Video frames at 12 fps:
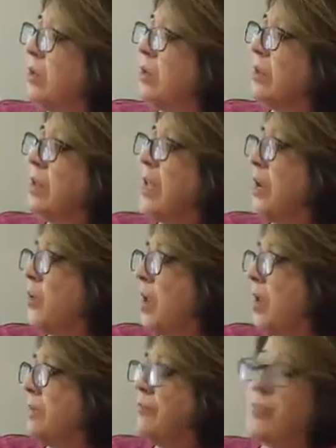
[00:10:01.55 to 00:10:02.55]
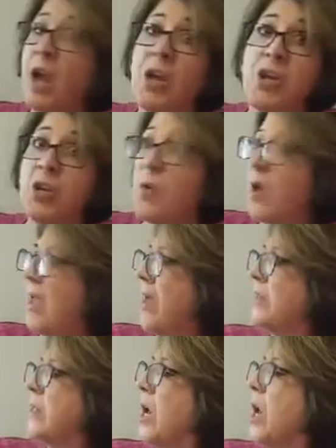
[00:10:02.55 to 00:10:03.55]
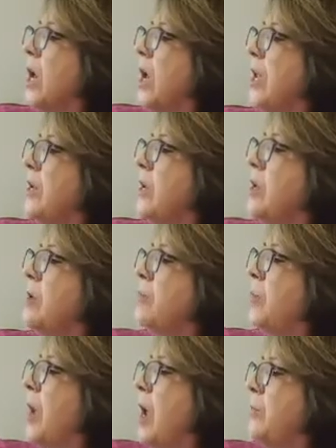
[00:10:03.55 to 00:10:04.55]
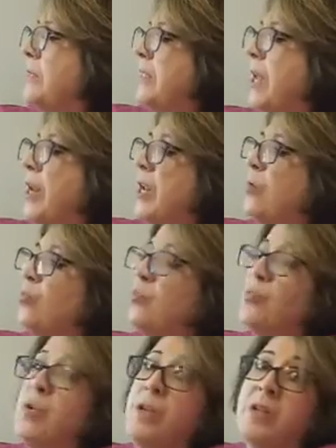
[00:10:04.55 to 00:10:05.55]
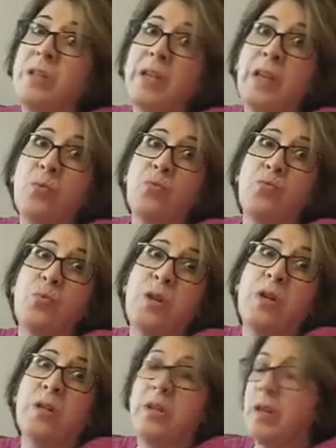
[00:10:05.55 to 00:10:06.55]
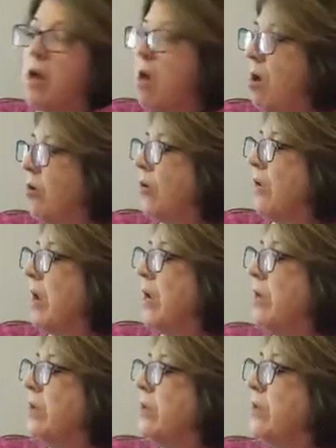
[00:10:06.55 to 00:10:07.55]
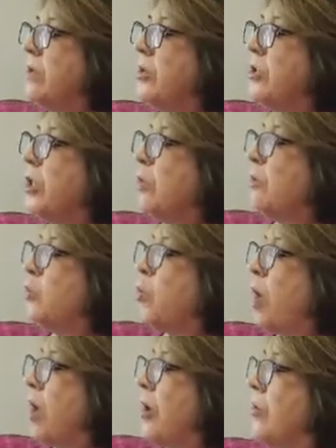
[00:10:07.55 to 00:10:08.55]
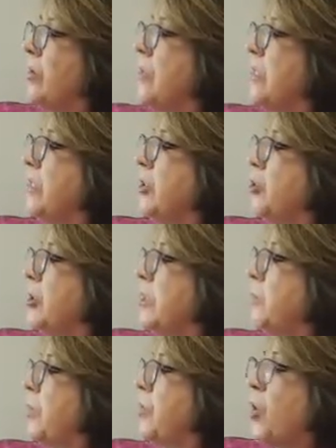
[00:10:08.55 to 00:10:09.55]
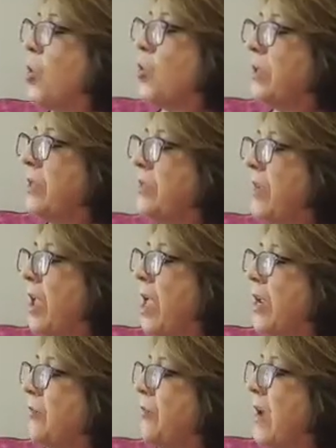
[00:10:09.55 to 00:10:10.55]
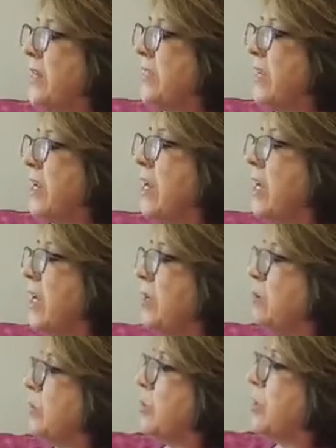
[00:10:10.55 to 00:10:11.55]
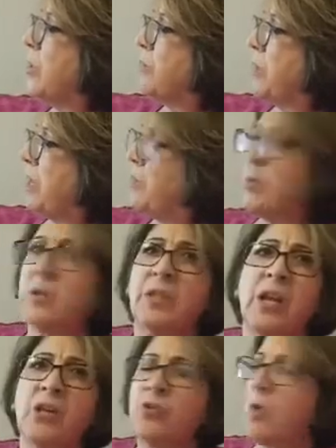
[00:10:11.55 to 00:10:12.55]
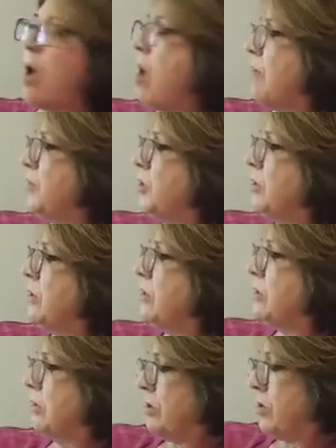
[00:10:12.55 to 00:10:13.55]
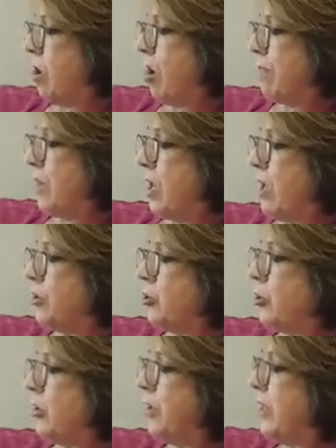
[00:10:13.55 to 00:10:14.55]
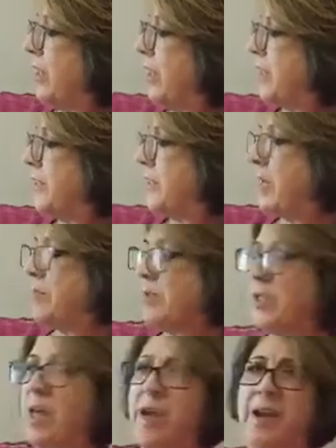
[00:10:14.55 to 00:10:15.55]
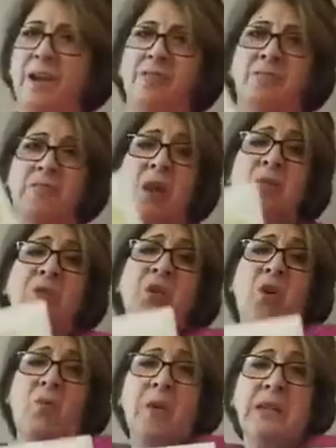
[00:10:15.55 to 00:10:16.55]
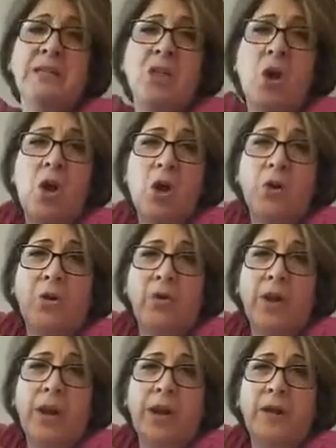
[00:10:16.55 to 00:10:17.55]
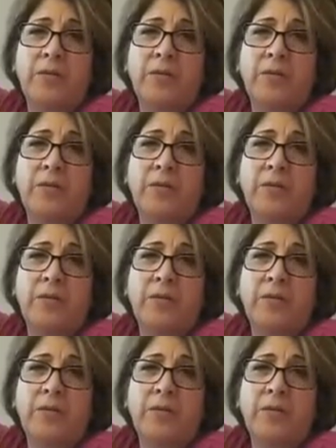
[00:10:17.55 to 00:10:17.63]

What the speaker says: Anyway, I knew I had to hide, but I was getting really, really hungry. There was water in the ditches, but the only thing I could find to eat was what the peoples had dropped. Not much. It seemed like I was always hungry.